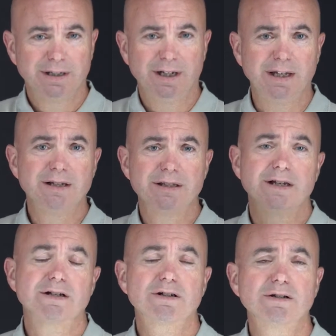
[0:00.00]
it is the
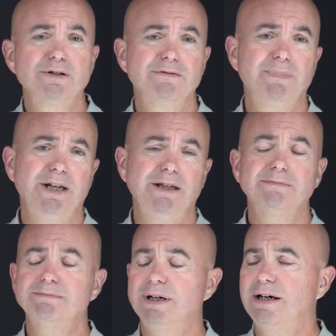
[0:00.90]
exclusive
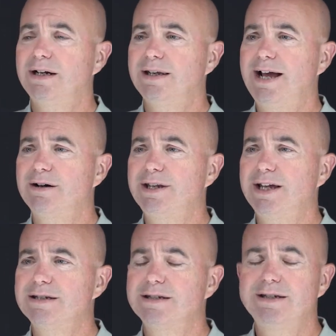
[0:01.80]
medium
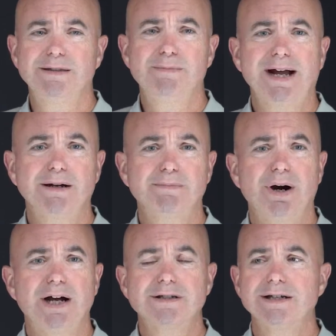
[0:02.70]
nowadays in the backup
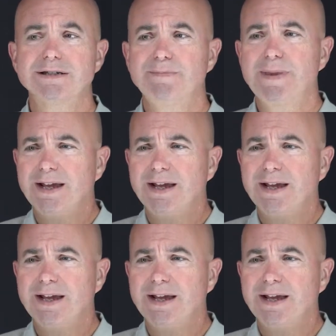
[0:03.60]
process.